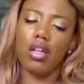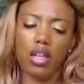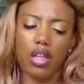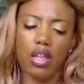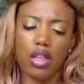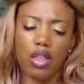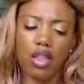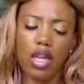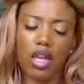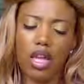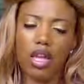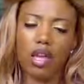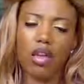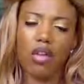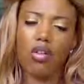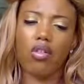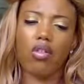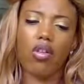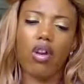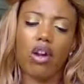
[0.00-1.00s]
Thank you,
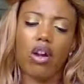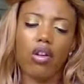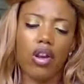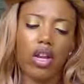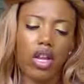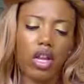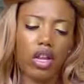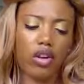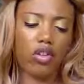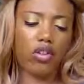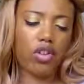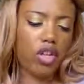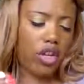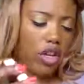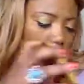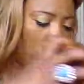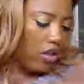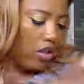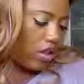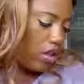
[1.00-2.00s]
current
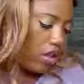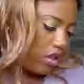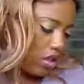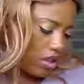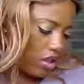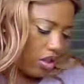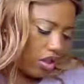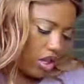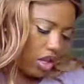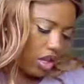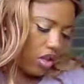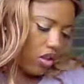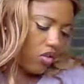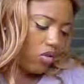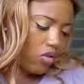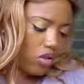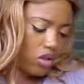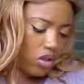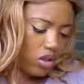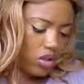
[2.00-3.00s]
energy. Thank you,
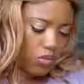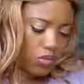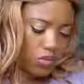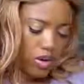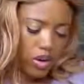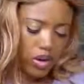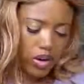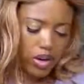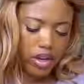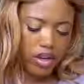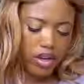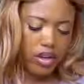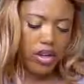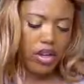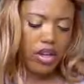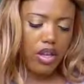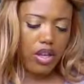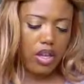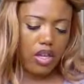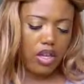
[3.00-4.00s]
Holy Spirit.
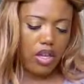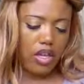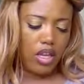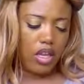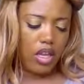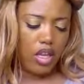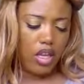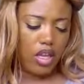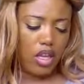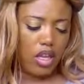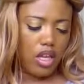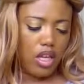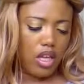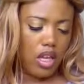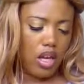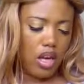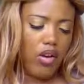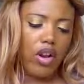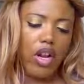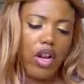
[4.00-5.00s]

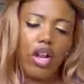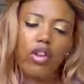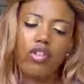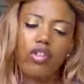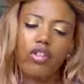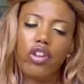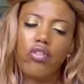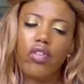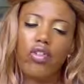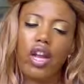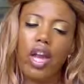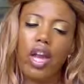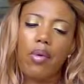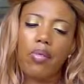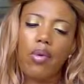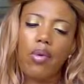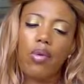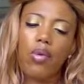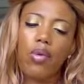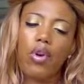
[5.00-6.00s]
Current energy for
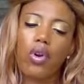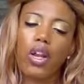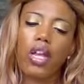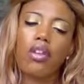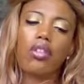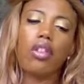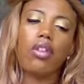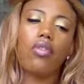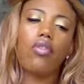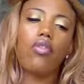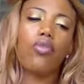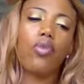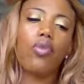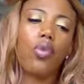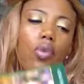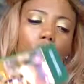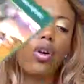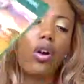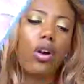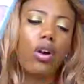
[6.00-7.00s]
Capricorn is the
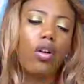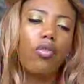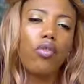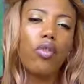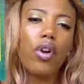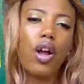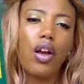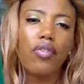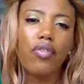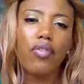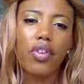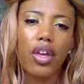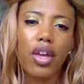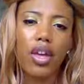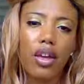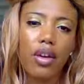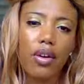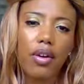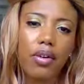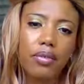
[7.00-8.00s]
Four of
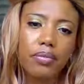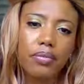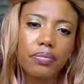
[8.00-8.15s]
Raphael.